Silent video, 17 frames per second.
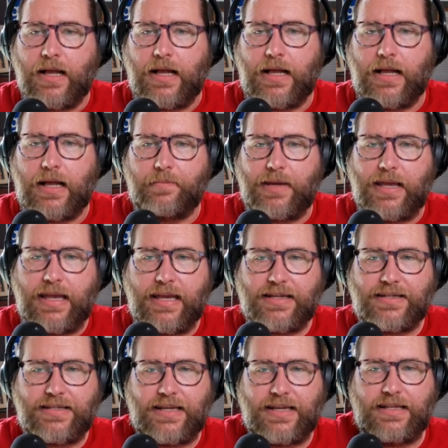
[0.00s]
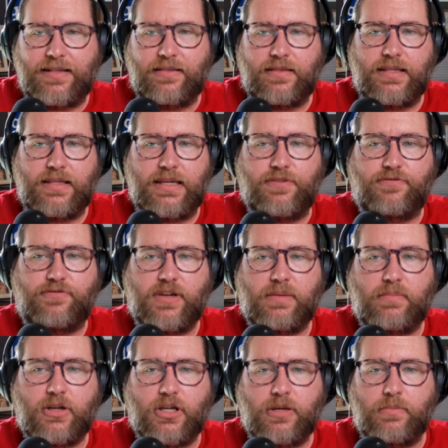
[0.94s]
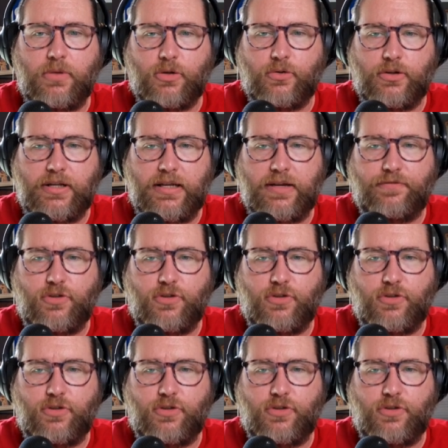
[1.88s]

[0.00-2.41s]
And in the Figma community,